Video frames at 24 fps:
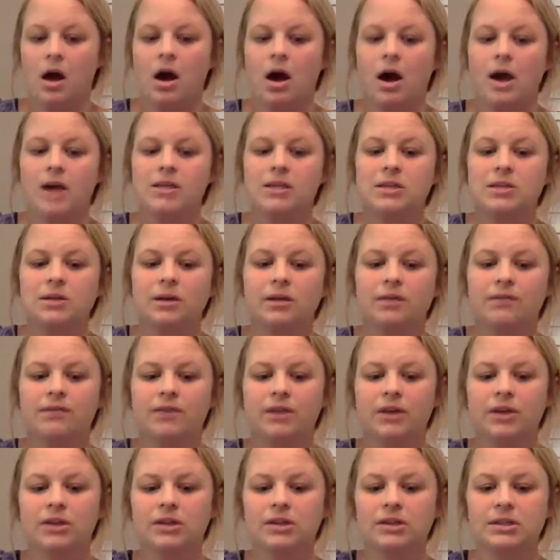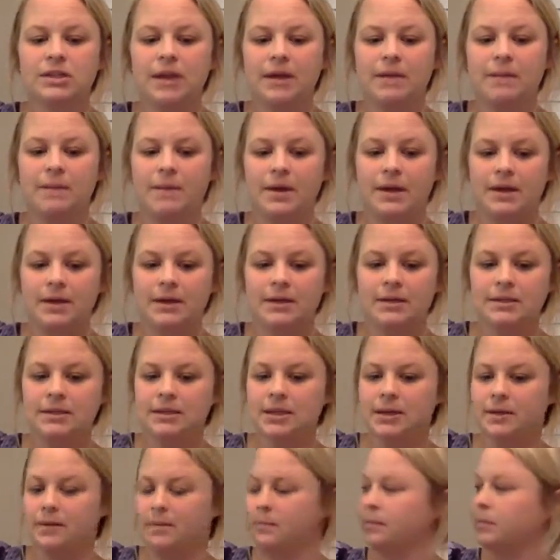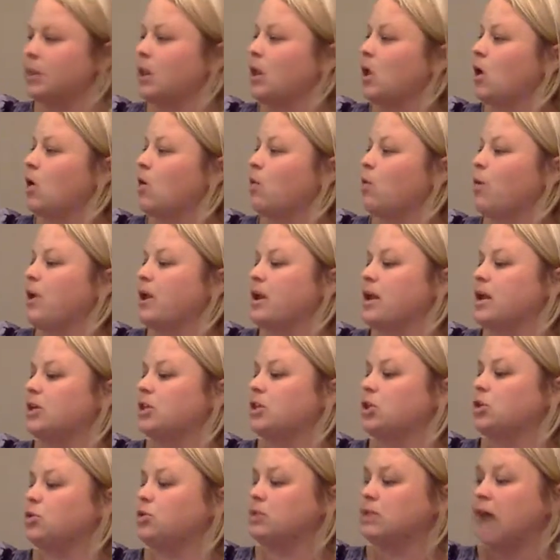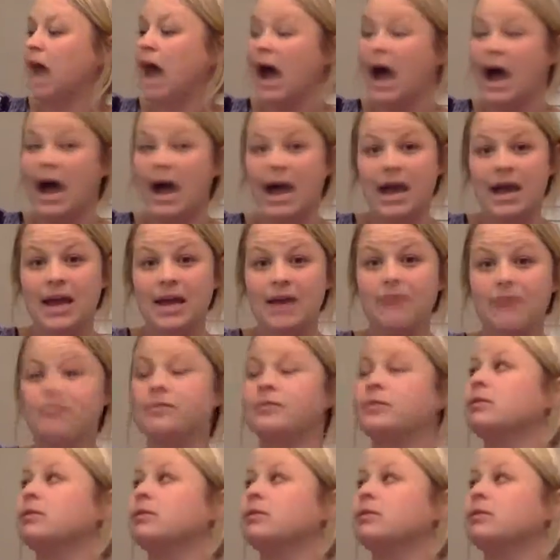All right, so our first step is we need to tie